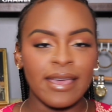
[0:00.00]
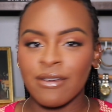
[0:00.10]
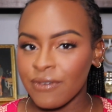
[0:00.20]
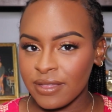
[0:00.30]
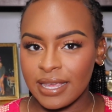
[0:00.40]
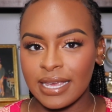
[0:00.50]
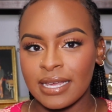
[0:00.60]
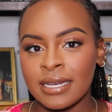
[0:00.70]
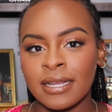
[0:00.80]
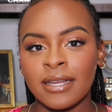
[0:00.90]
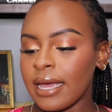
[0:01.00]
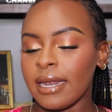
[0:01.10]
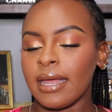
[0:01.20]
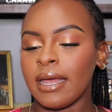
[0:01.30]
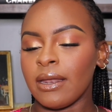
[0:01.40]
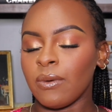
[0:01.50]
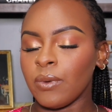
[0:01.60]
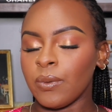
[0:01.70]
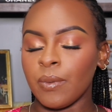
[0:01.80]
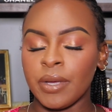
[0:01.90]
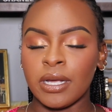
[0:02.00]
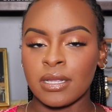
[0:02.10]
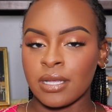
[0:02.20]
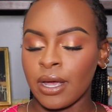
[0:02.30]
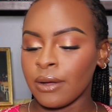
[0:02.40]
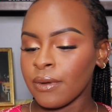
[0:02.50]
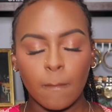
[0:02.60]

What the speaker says: everything in, and then we will be good to go.